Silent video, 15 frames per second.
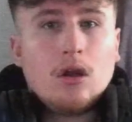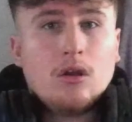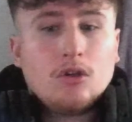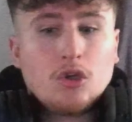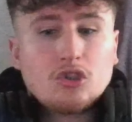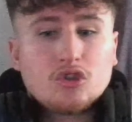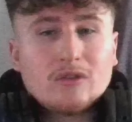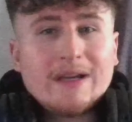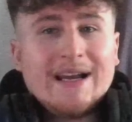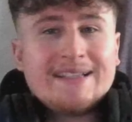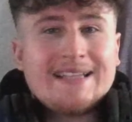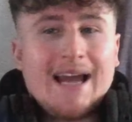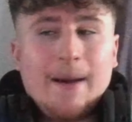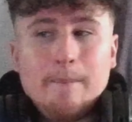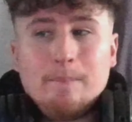What's up
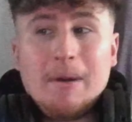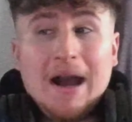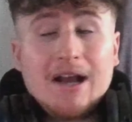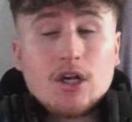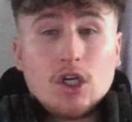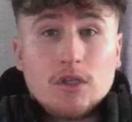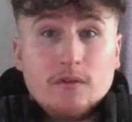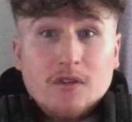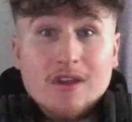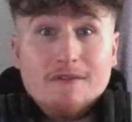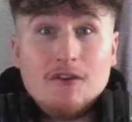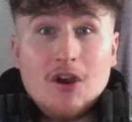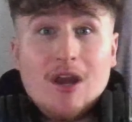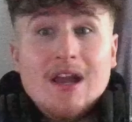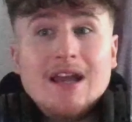guys, I'm back on a
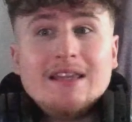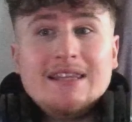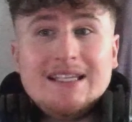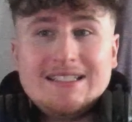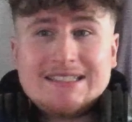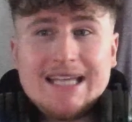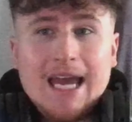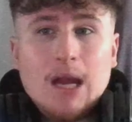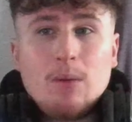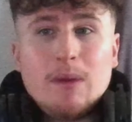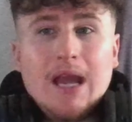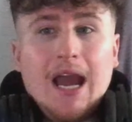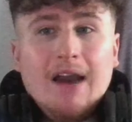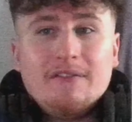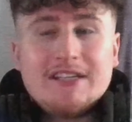review. This time
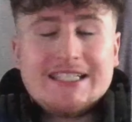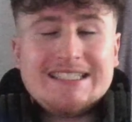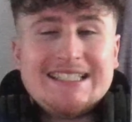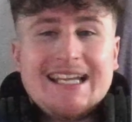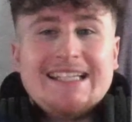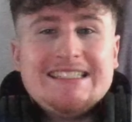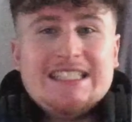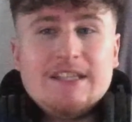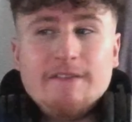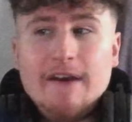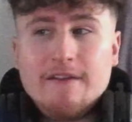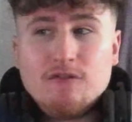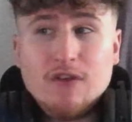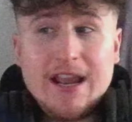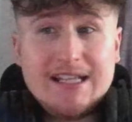we have this
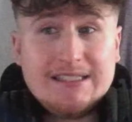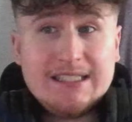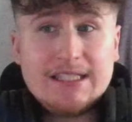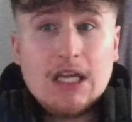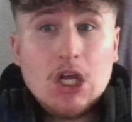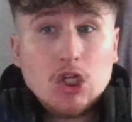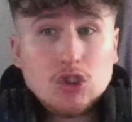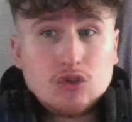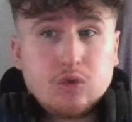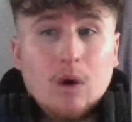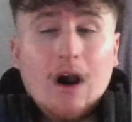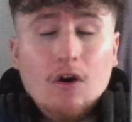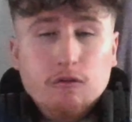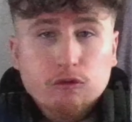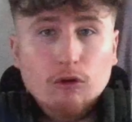95 rated
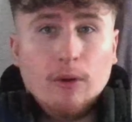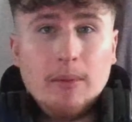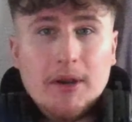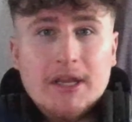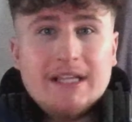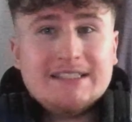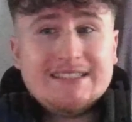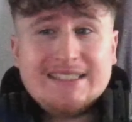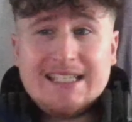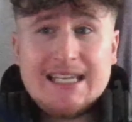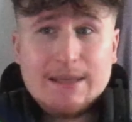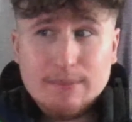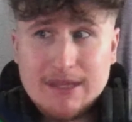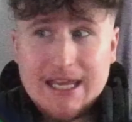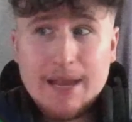12th woman
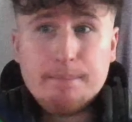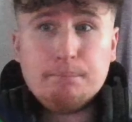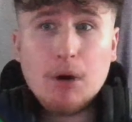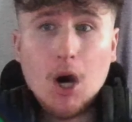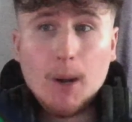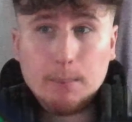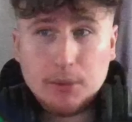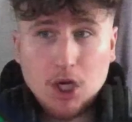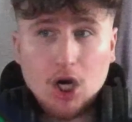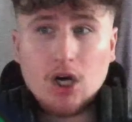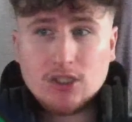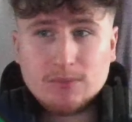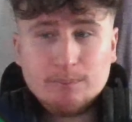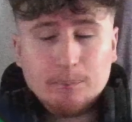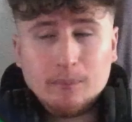team of the year Popp
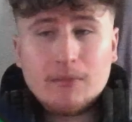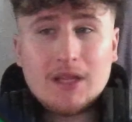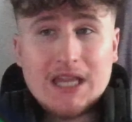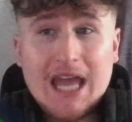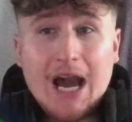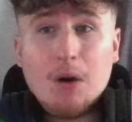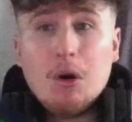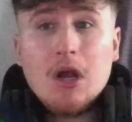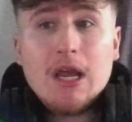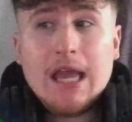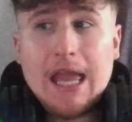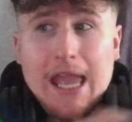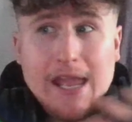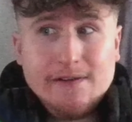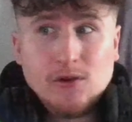card. Now,
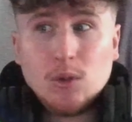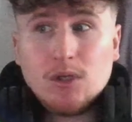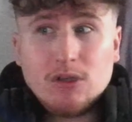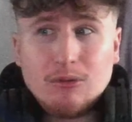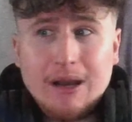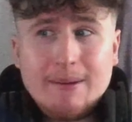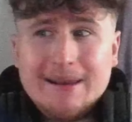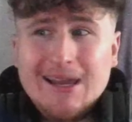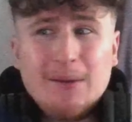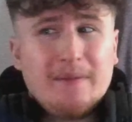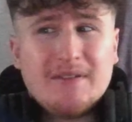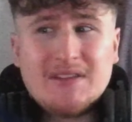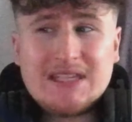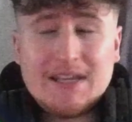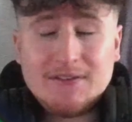if you're wondering why I'm a little
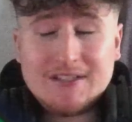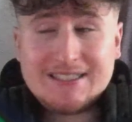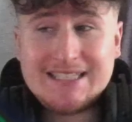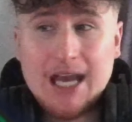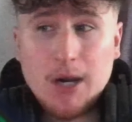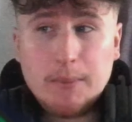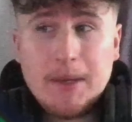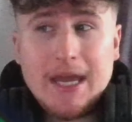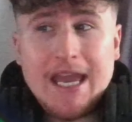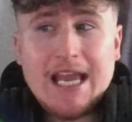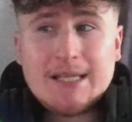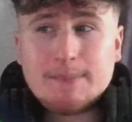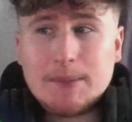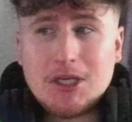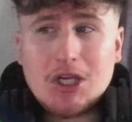bit of a different setup,
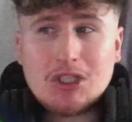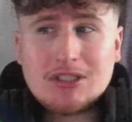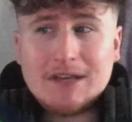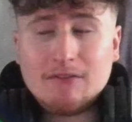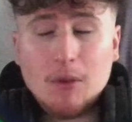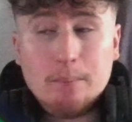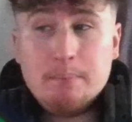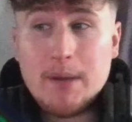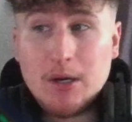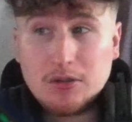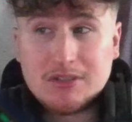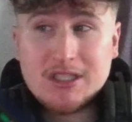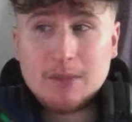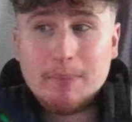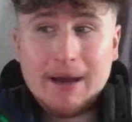it's because I've got
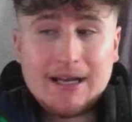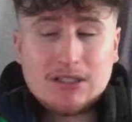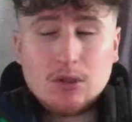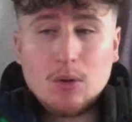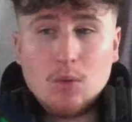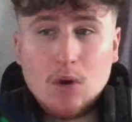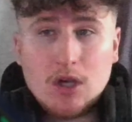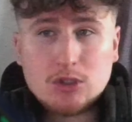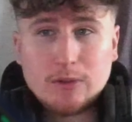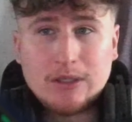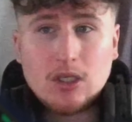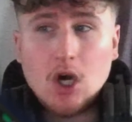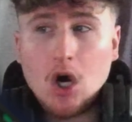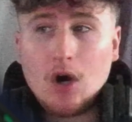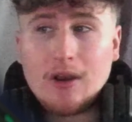builders in the back doing work, so
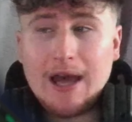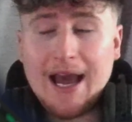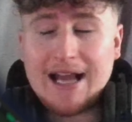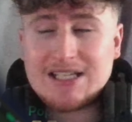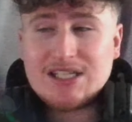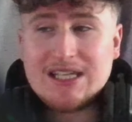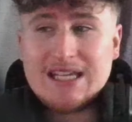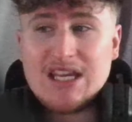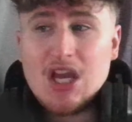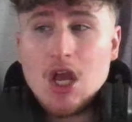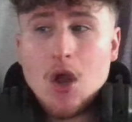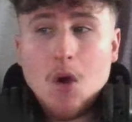I can't actually